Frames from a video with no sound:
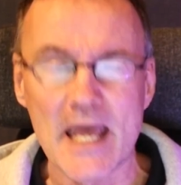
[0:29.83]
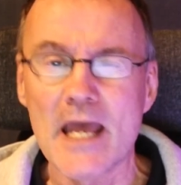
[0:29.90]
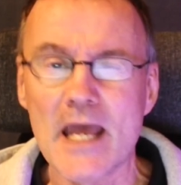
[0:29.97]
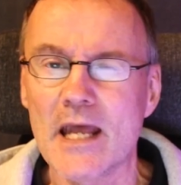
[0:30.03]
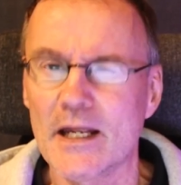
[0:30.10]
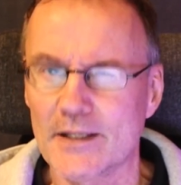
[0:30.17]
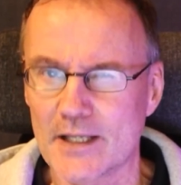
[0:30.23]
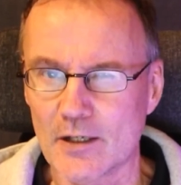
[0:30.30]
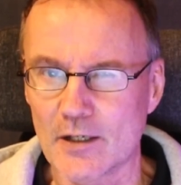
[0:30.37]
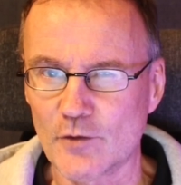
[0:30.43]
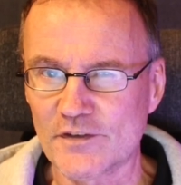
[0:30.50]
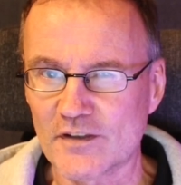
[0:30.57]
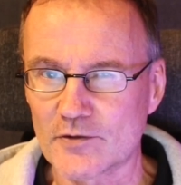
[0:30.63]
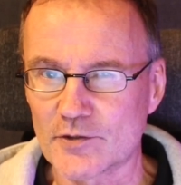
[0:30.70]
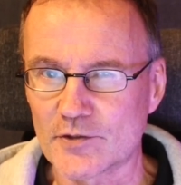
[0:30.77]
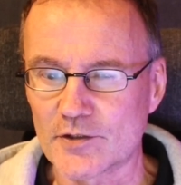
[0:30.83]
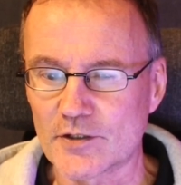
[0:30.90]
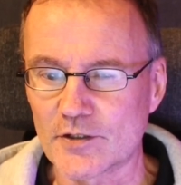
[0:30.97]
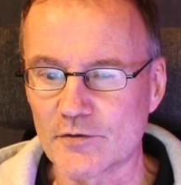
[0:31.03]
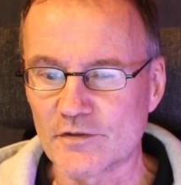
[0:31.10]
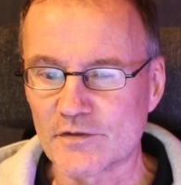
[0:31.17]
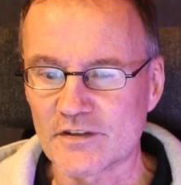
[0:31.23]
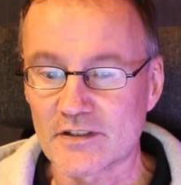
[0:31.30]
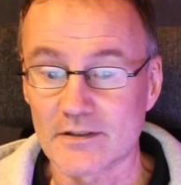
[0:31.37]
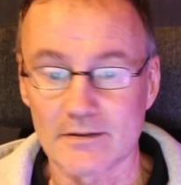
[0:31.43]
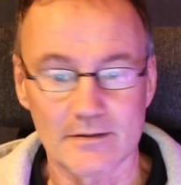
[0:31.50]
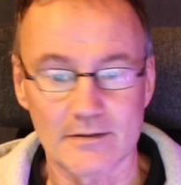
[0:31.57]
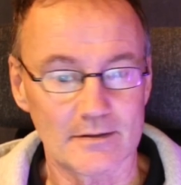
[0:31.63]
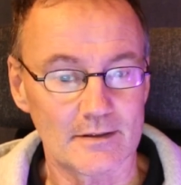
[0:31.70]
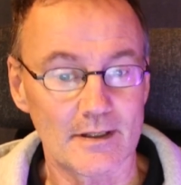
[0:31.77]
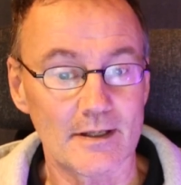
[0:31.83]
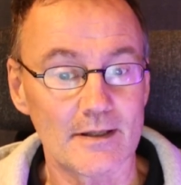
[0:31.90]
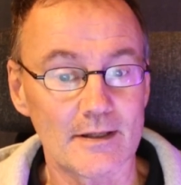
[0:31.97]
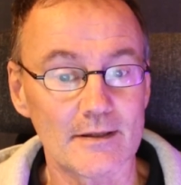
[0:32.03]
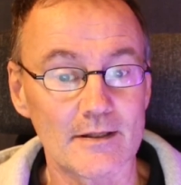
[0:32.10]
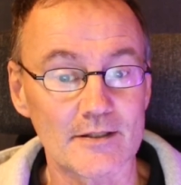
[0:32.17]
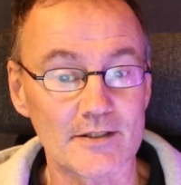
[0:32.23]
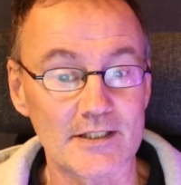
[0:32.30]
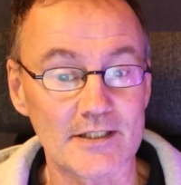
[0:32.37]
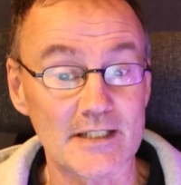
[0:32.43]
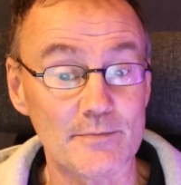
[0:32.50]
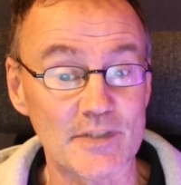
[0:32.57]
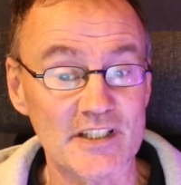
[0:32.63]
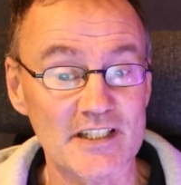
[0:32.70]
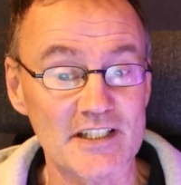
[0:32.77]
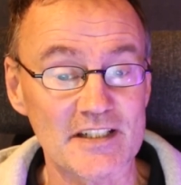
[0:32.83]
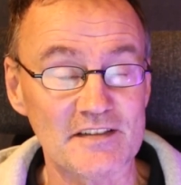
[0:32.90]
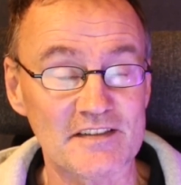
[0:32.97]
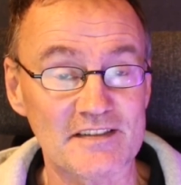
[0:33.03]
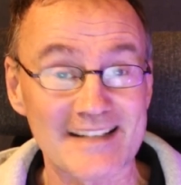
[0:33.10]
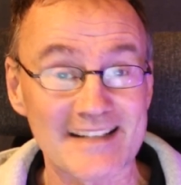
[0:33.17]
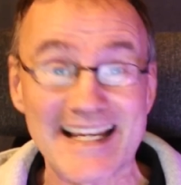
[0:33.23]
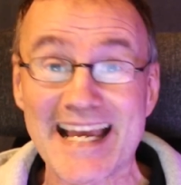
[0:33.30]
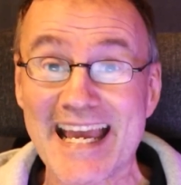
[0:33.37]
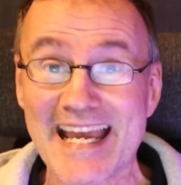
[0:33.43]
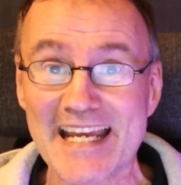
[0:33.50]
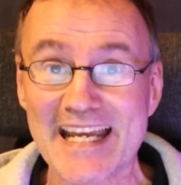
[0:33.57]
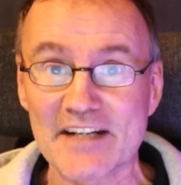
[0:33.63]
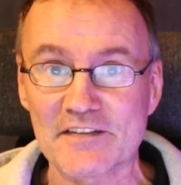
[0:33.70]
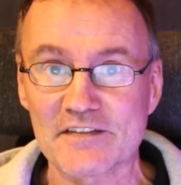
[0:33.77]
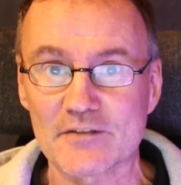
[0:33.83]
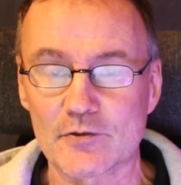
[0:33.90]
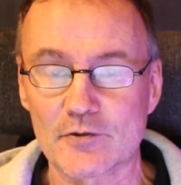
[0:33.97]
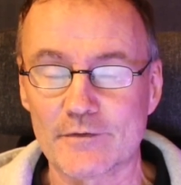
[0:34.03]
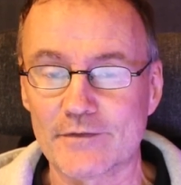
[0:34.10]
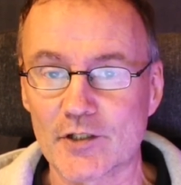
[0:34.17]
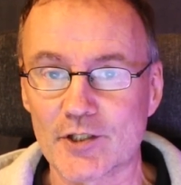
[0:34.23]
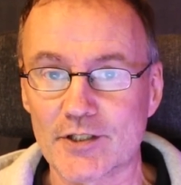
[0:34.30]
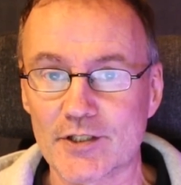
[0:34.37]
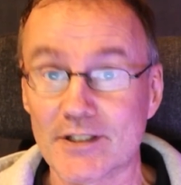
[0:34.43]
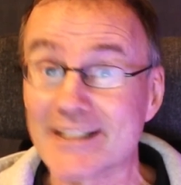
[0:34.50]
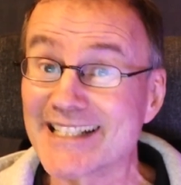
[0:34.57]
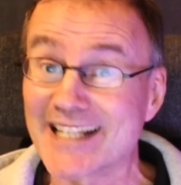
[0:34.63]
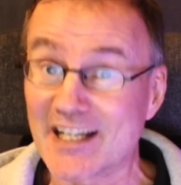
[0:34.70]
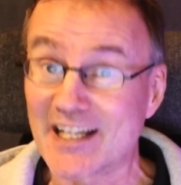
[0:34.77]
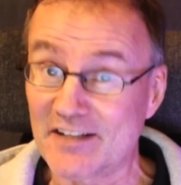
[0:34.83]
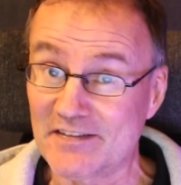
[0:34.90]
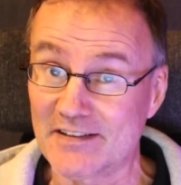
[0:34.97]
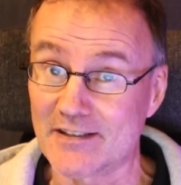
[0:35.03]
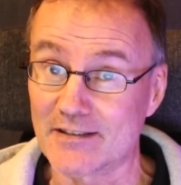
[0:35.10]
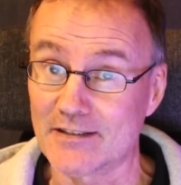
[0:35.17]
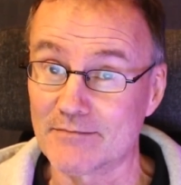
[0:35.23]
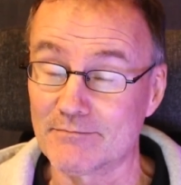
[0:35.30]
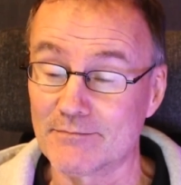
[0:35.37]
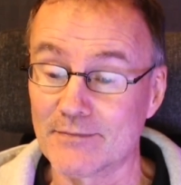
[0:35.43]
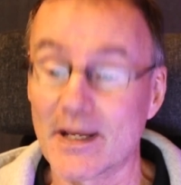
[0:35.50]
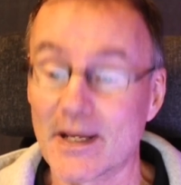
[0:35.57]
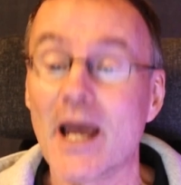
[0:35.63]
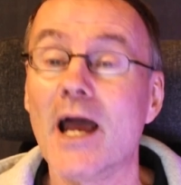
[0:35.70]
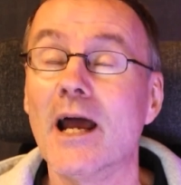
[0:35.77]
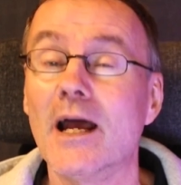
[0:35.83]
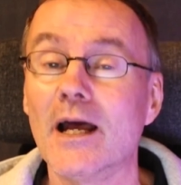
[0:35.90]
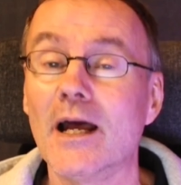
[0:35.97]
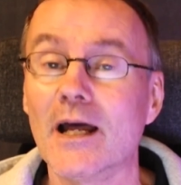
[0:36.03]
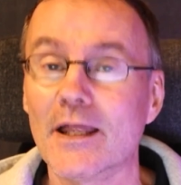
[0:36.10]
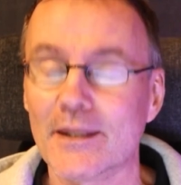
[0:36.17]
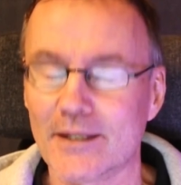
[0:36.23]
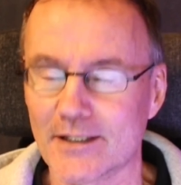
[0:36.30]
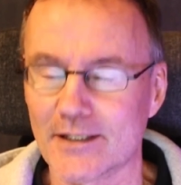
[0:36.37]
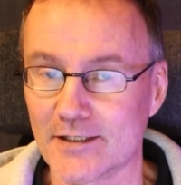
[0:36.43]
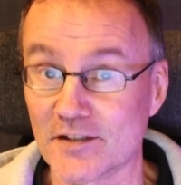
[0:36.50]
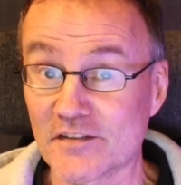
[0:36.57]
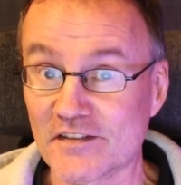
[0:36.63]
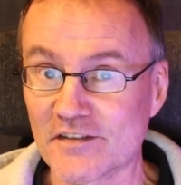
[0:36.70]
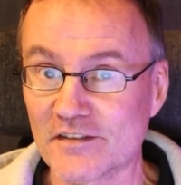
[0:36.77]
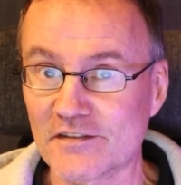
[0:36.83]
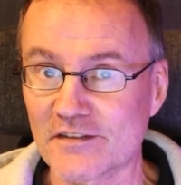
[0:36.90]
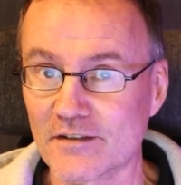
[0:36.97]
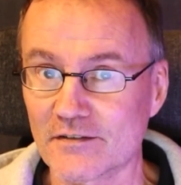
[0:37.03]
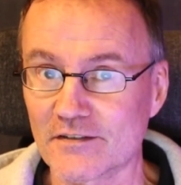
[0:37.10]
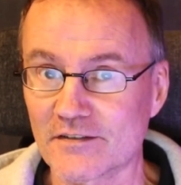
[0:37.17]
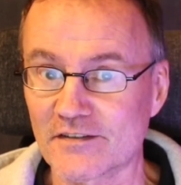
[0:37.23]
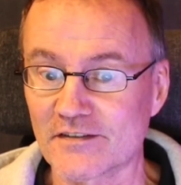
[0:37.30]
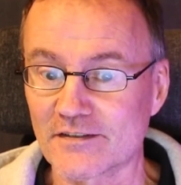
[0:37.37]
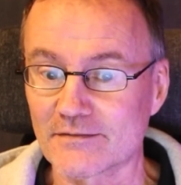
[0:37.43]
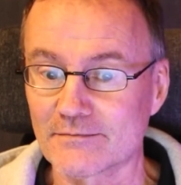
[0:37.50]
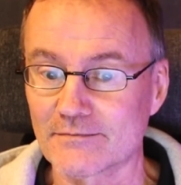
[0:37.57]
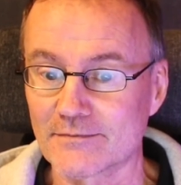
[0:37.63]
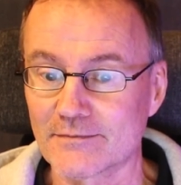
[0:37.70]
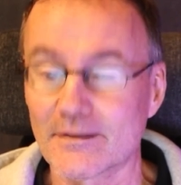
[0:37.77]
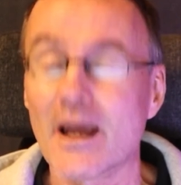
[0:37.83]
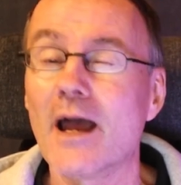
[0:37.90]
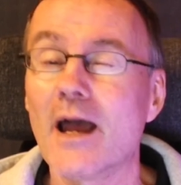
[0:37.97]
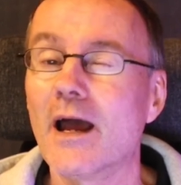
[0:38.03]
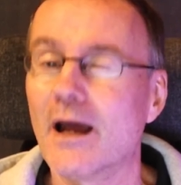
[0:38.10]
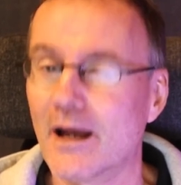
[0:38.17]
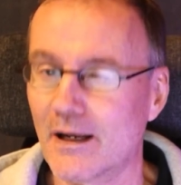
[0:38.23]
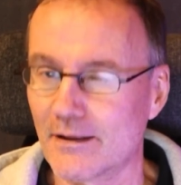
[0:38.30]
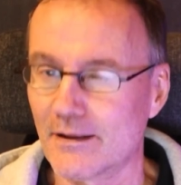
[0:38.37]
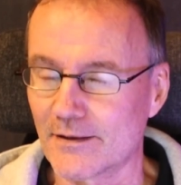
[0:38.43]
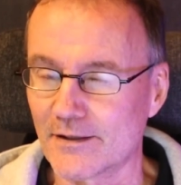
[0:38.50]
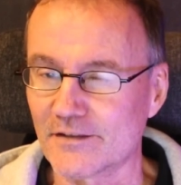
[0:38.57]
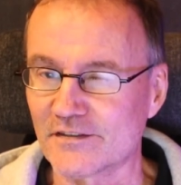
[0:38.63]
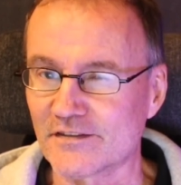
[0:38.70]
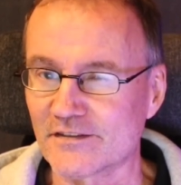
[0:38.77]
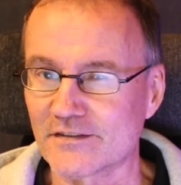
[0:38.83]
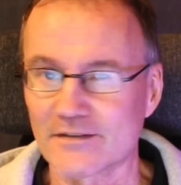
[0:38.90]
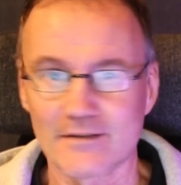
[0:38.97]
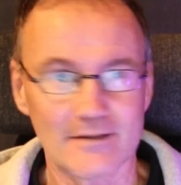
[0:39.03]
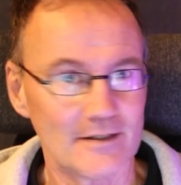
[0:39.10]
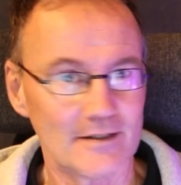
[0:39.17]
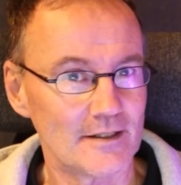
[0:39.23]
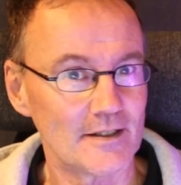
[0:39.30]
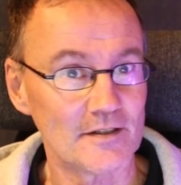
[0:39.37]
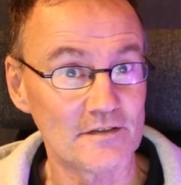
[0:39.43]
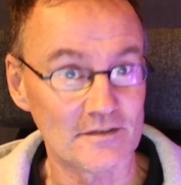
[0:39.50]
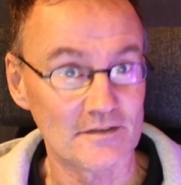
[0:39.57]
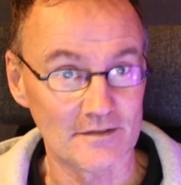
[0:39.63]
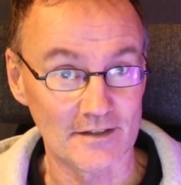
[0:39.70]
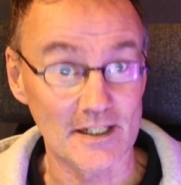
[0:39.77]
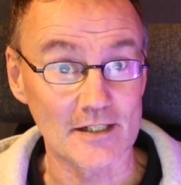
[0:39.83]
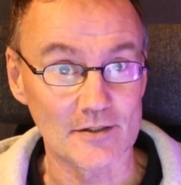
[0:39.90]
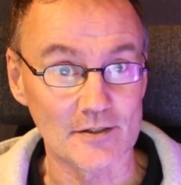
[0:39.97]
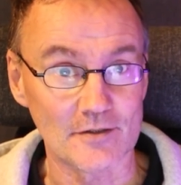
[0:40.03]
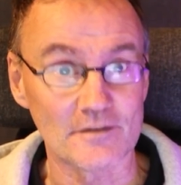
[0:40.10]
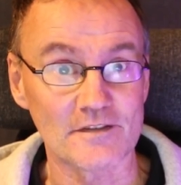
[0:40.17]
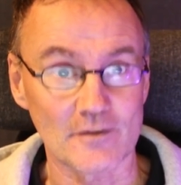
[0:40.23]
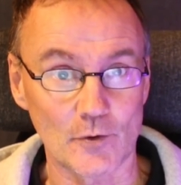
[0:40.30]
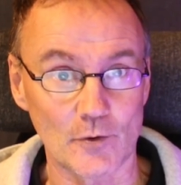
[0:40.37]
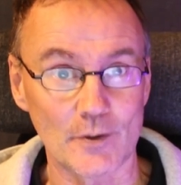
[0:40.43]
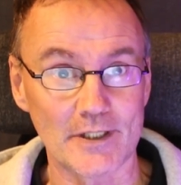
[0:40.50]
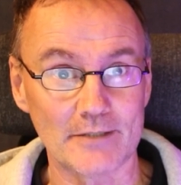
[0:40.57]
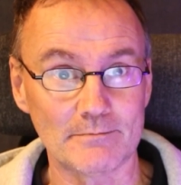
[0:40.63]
They also introduced the GPT's extroverted cousin, the Assistants, and this is their story.